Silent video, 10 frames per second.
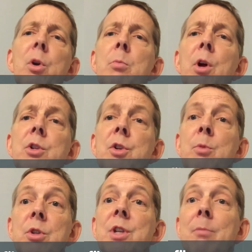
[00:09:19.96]
pretty much
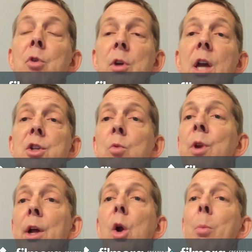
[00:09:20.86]
some of the same vocation
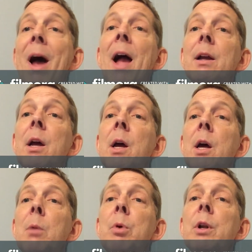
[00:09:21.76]
when I go back,
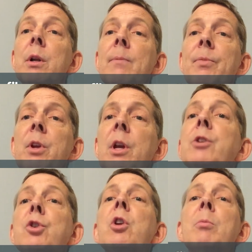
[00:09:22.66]
but
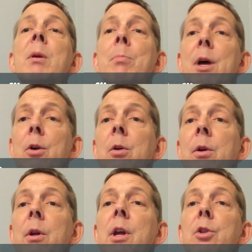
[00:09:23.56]
it's going to be better
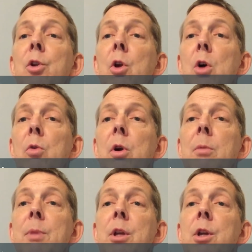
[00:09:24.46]
in the long
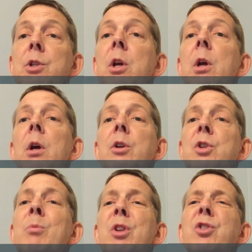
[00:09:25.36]
run because
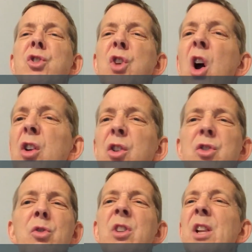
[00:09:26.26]
some of the junk
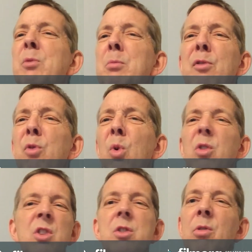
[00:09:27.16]
that you're dealing with
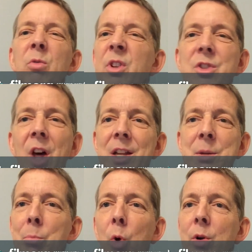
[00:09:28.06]
before just is not
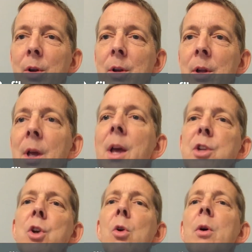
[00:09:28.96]
as important.
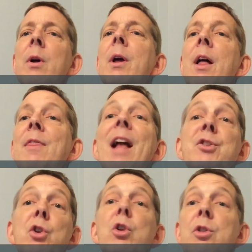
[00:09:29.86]
So
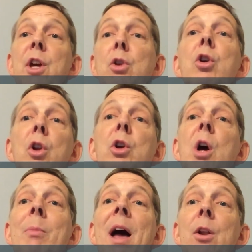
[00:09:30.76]
that's a good thing. You're going to
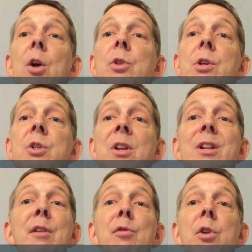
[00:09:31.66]
come out on this
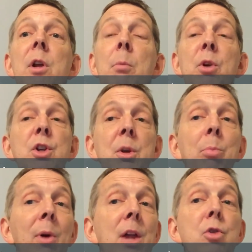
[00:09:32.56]
different, but it's a
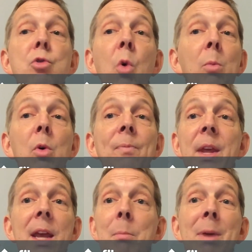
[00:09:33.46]
brand new normal.
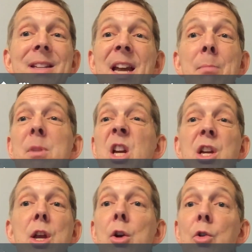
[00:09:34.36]
It may take me a
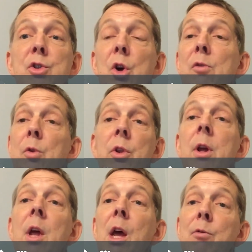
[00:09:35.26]
year or so for
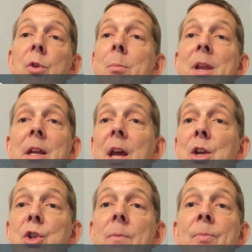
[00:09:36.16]
the
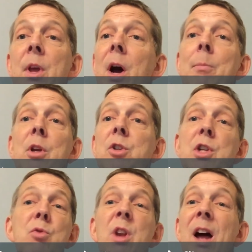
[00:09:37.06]
medication. I'm
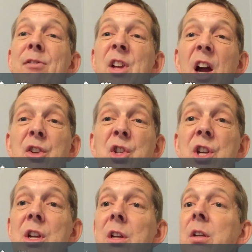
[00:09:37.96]
continuing
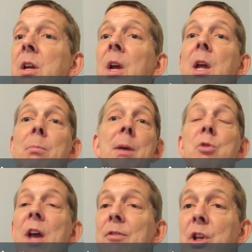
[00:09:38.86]
IVIG, and
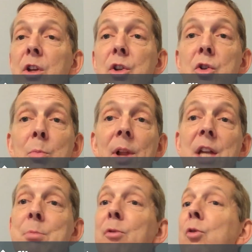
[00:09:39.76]
maybe you have to continue
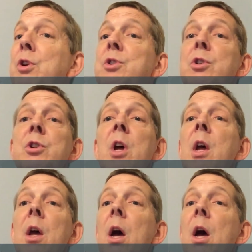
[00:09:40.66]
plasmapheresis.